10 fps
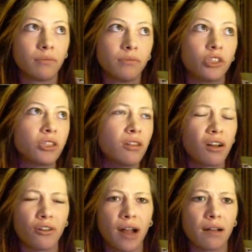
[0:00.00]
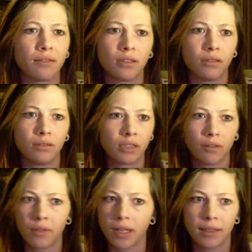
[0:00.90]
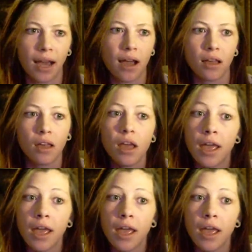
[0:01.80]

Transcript: just a lot of graphs and stuff like that.